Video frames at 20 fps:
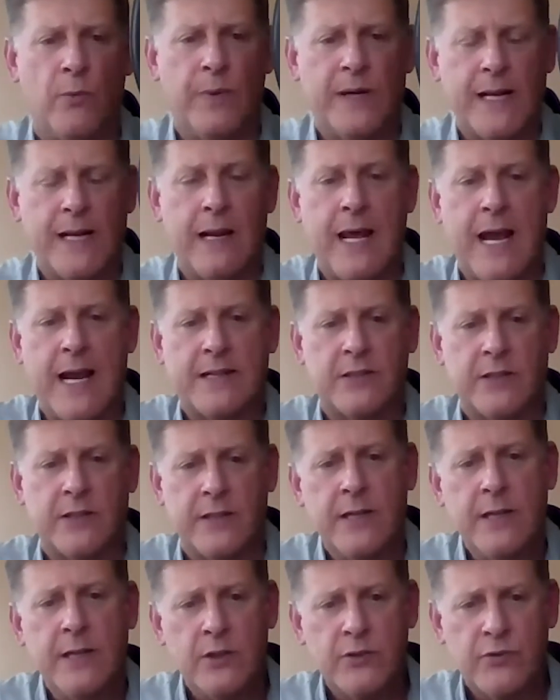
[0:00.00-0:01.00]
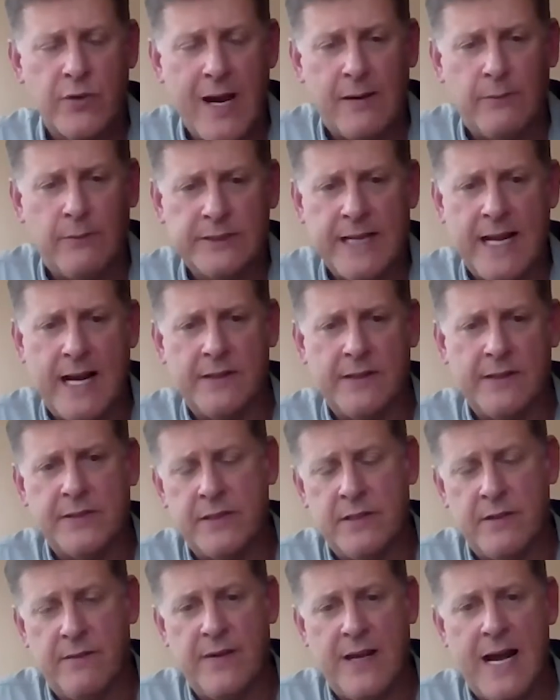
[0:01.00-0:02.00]
but I like to travel down to
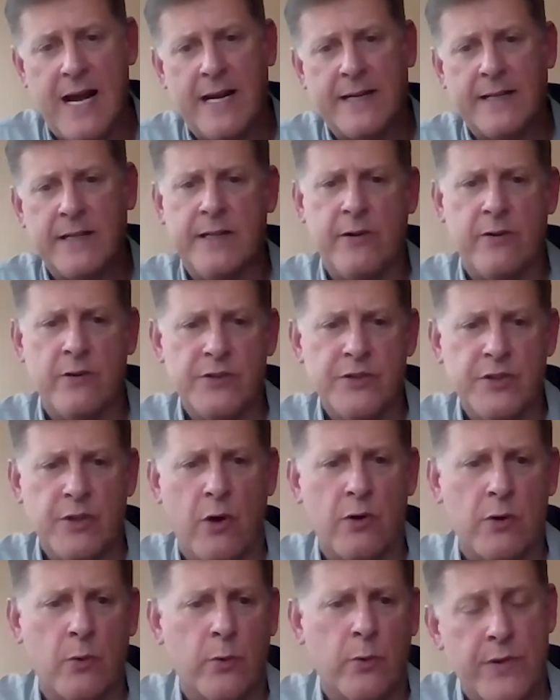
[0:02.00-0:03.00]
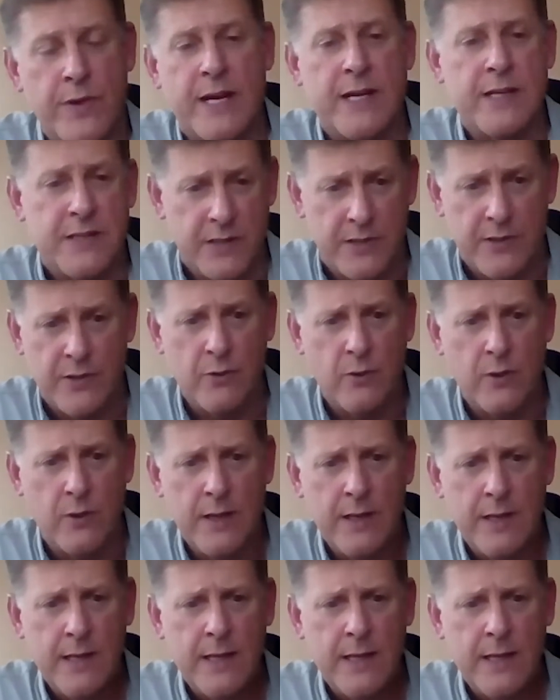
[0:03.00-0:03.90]
Nevada and Arizona where they do.